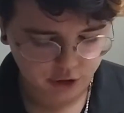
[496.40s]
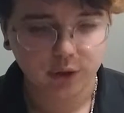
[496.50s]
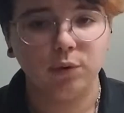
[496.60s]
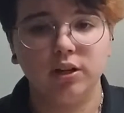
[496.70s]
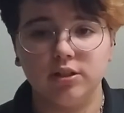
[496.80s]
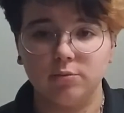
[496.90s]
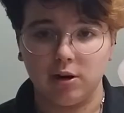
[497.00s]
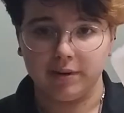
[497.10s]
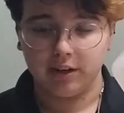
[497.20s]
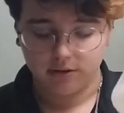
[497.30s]
going to want some
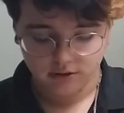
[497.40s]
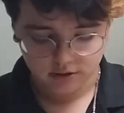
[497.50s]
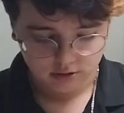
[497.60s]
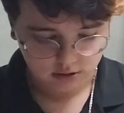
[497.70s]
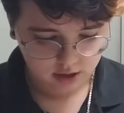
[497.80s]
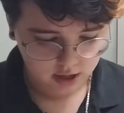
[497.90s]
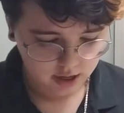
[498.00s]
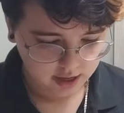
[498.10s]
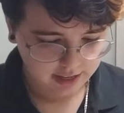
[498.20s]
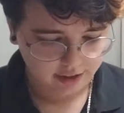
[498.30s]
rubbing alcohol.
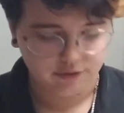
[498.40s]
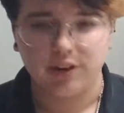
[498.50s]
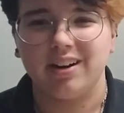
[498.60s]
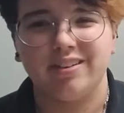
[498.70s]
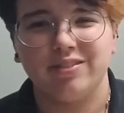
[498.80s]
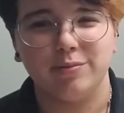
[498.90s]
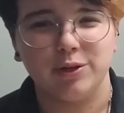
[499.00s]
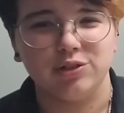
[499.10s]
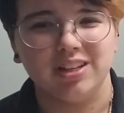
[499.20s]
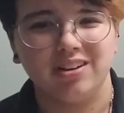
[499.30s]
I forgot if I
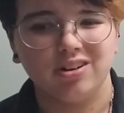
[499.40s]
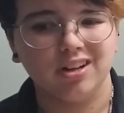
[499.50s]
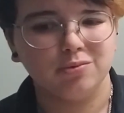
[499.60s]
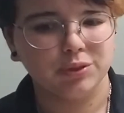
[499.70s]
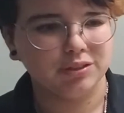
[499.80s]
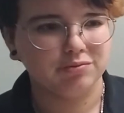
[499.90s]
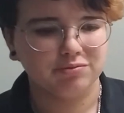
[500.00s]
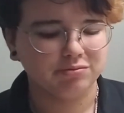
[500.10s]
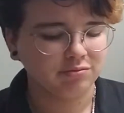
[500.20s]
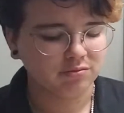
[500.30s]
mentioned that or not, but
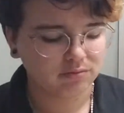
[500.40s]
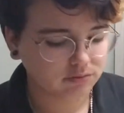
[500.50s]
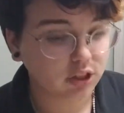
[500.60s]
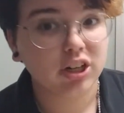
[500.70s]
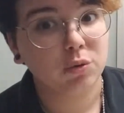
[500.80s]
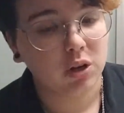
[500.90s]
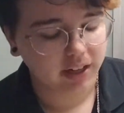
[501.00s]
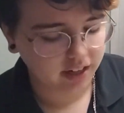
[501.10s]
you're going to want